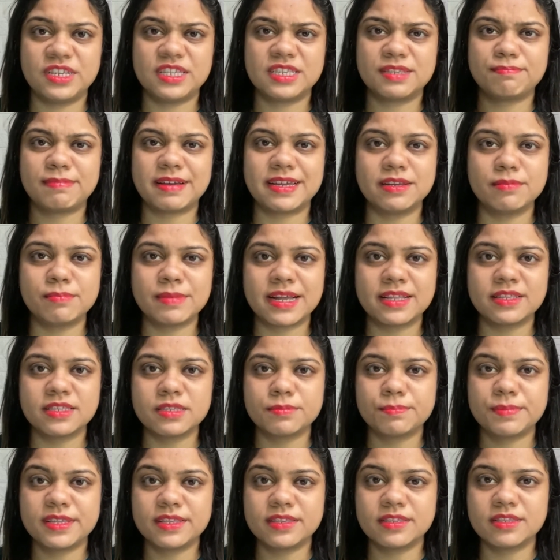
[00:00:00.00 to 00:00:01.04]
Spider-Man
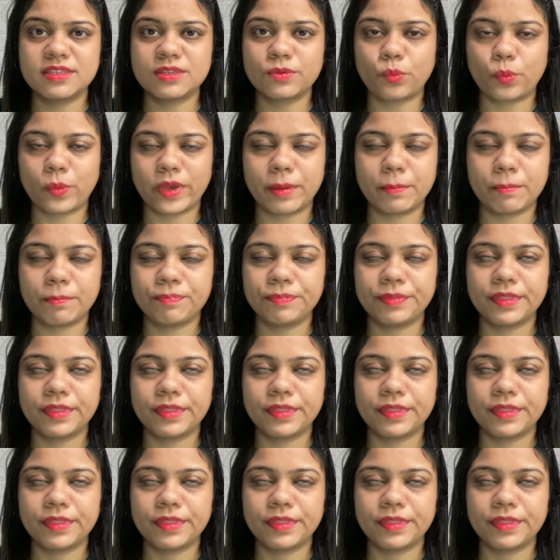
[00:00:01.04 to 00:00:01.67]
spins webs,